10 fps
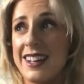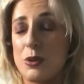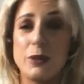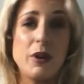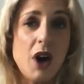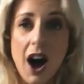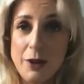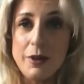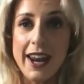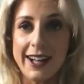well,
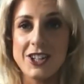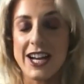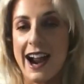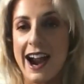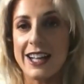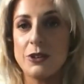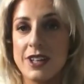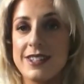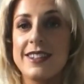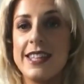I would actually argue it is